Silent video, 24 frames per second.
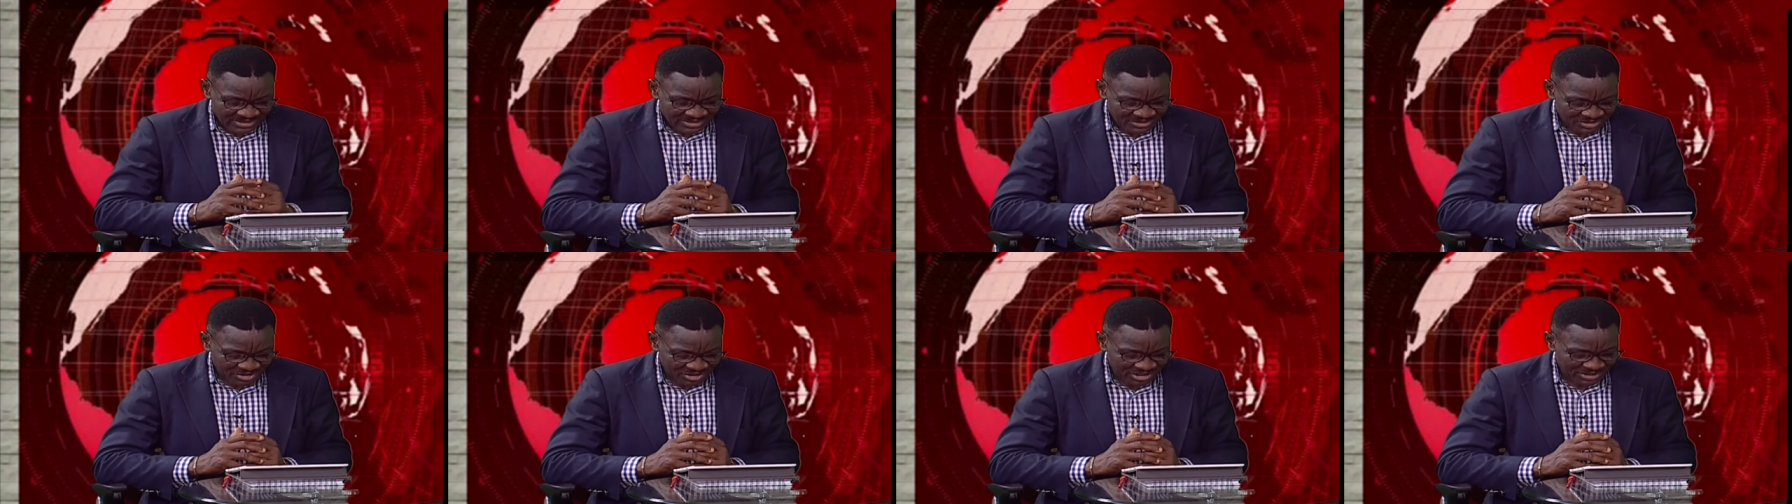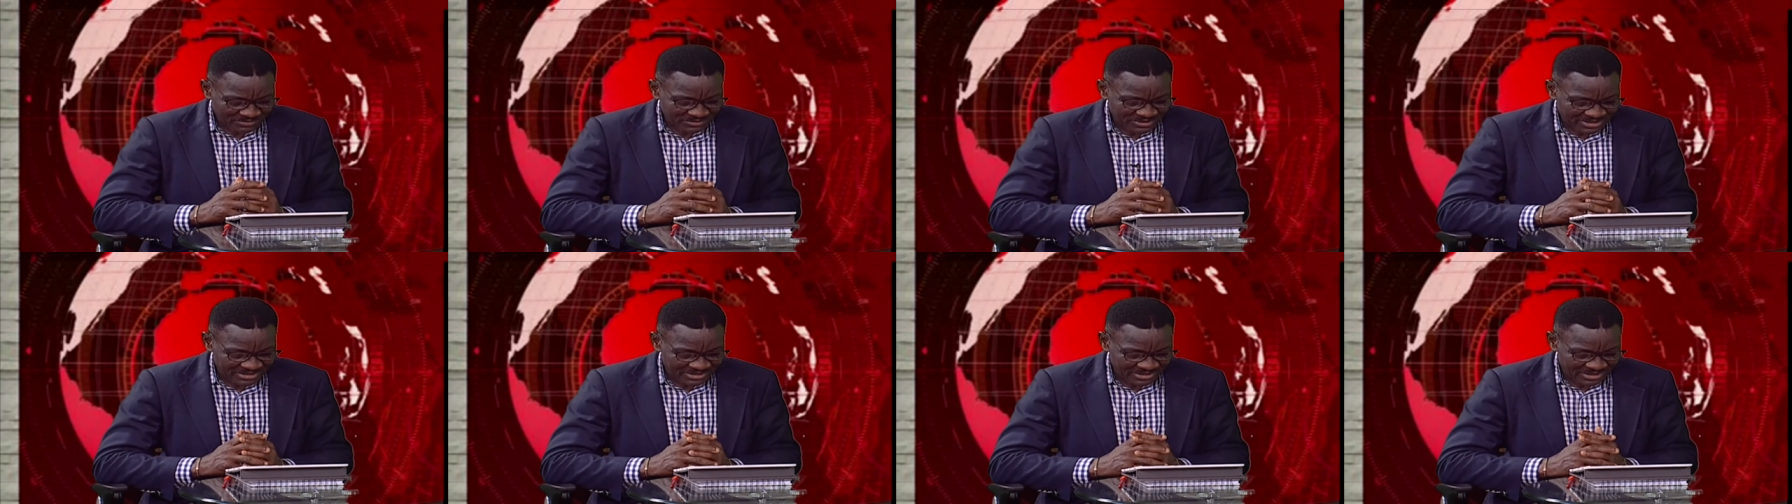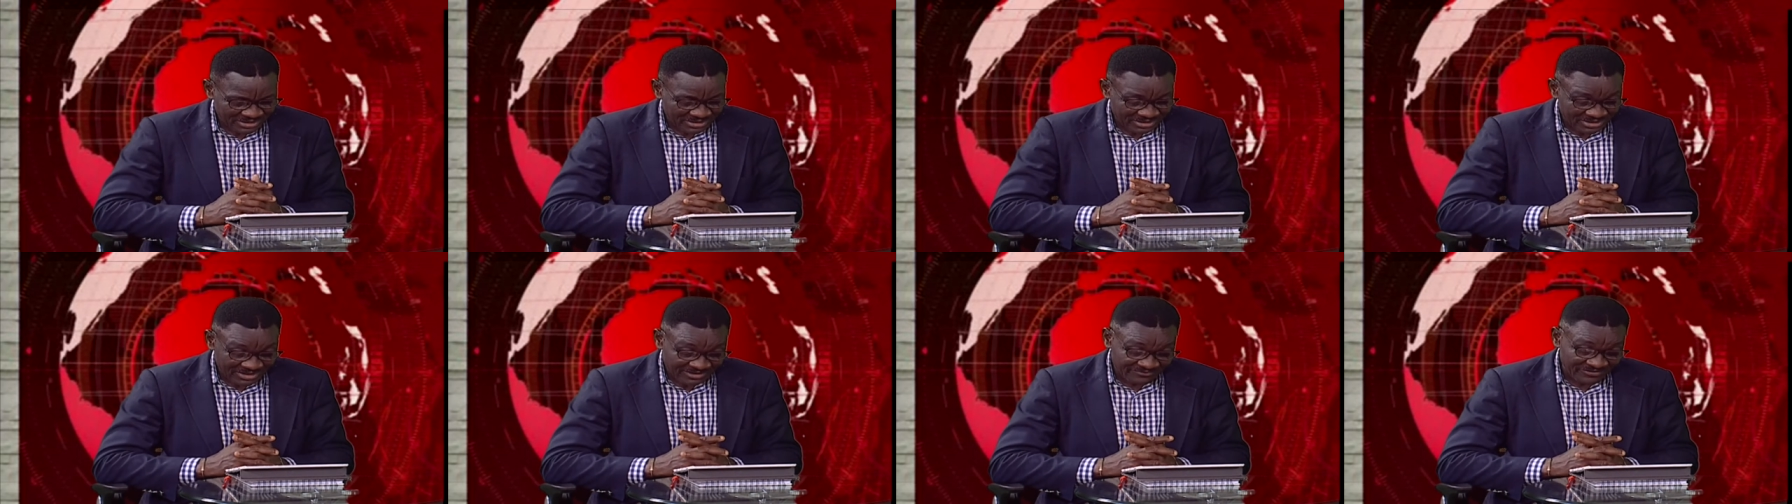chairman and
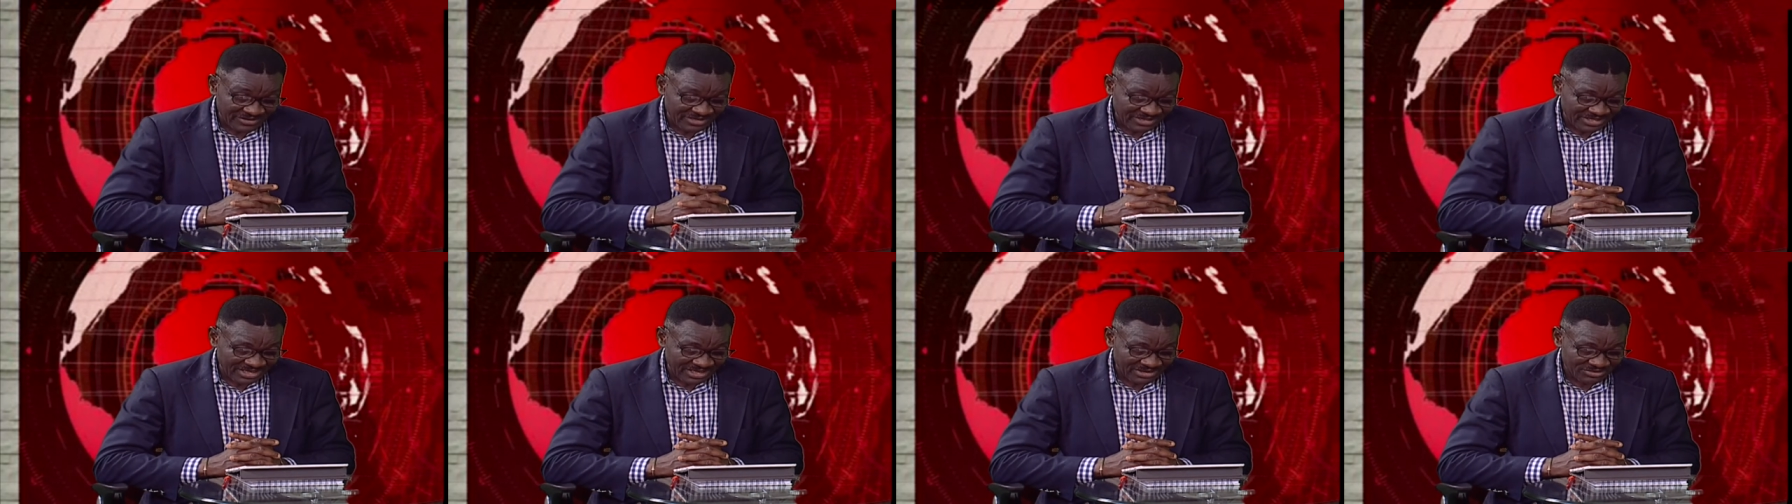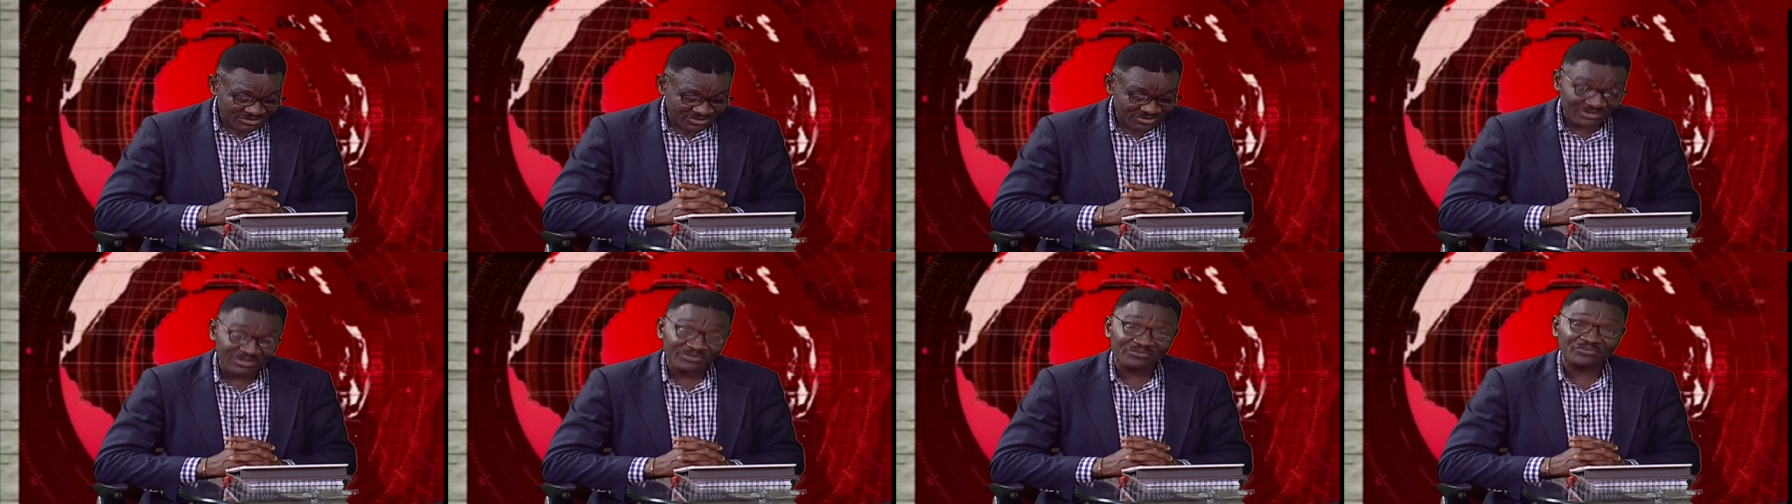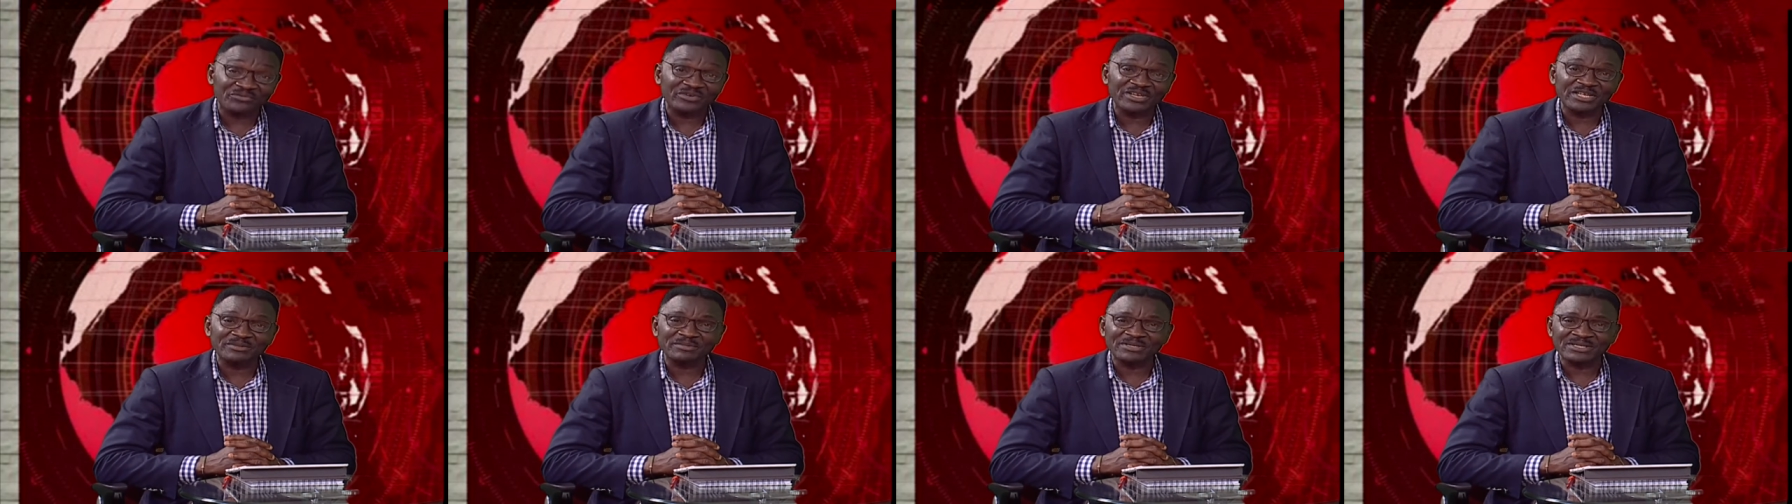governing council
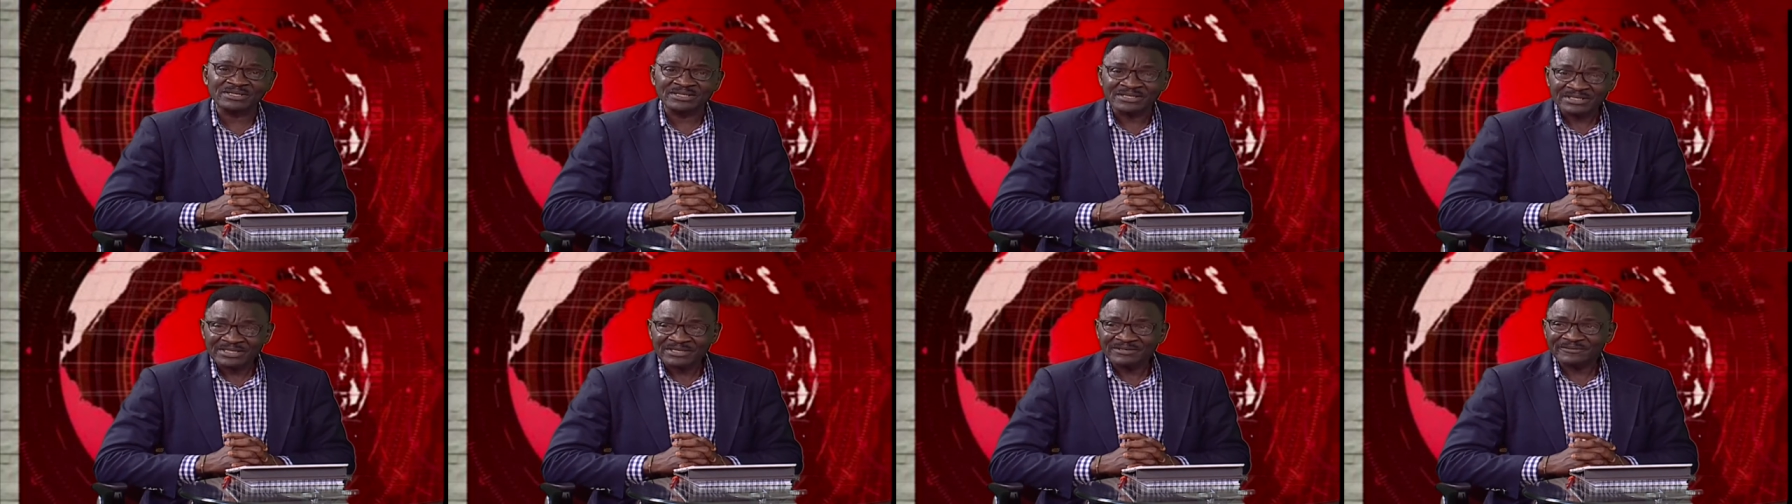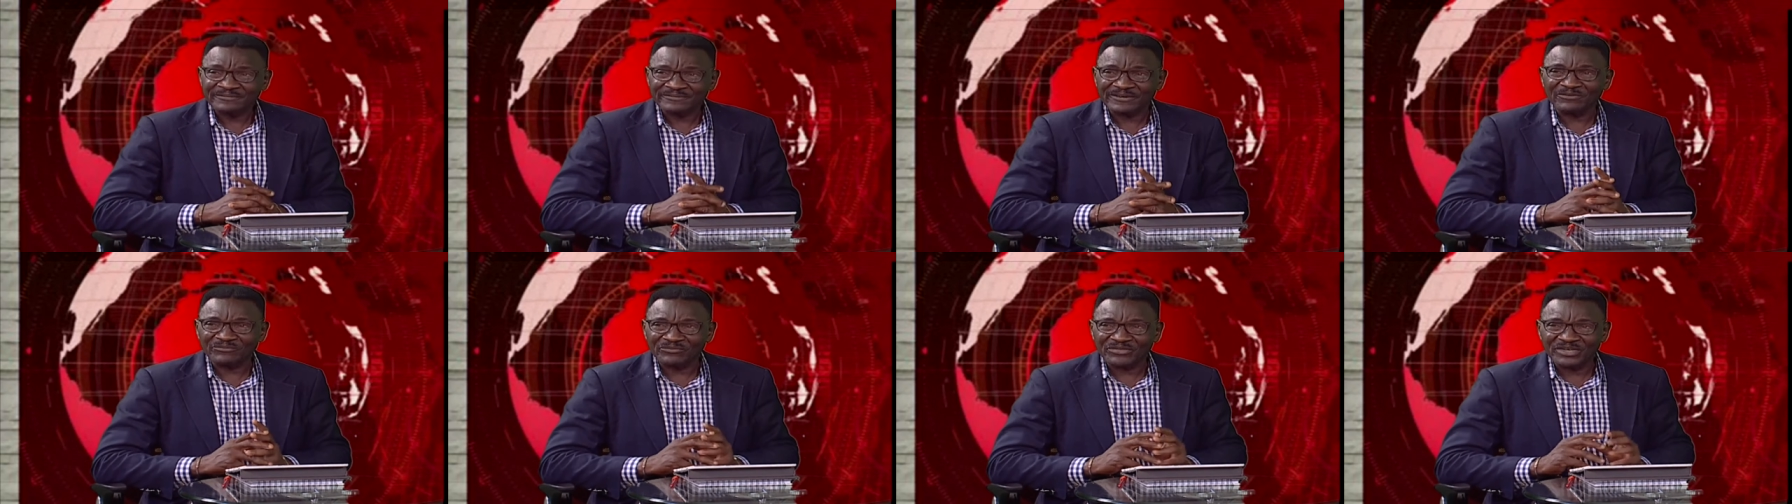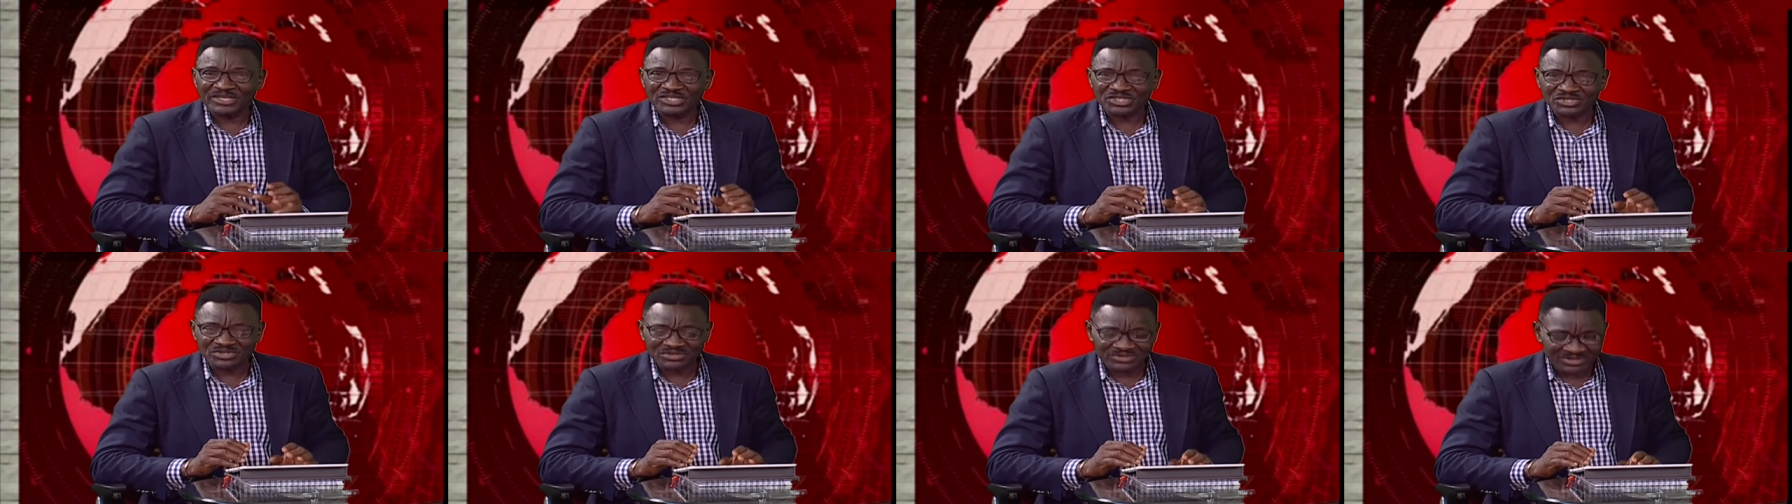of RIMA
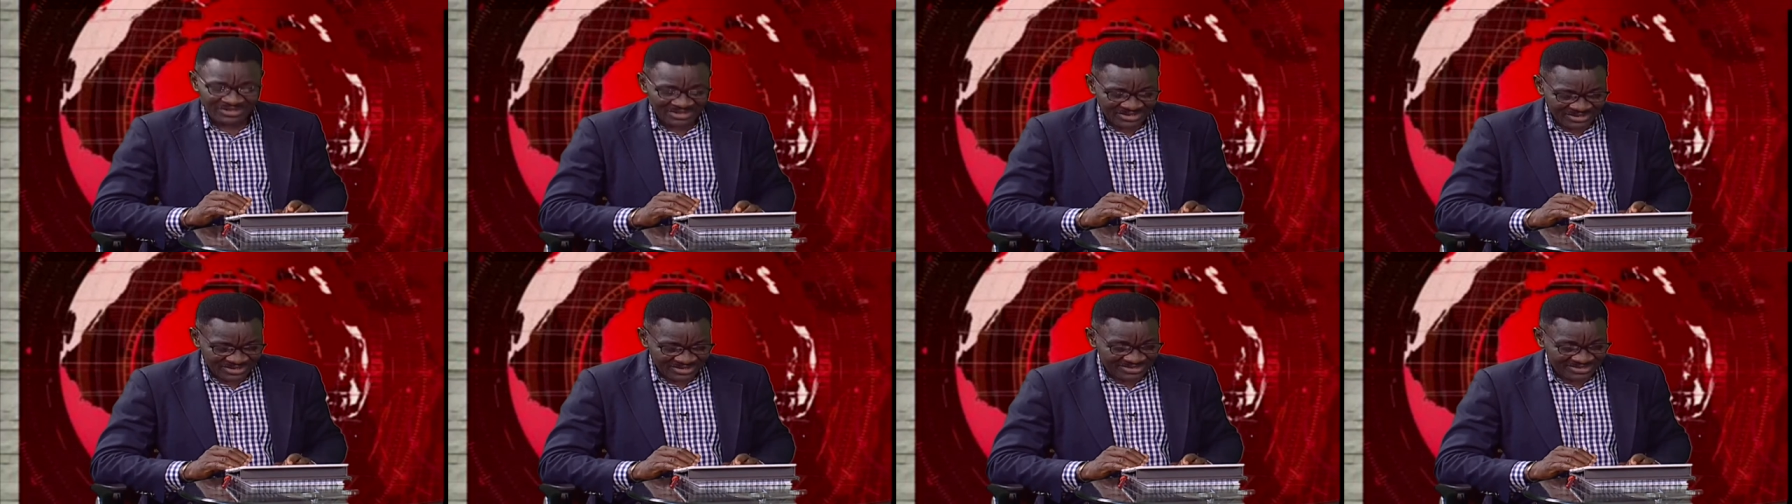Foundation.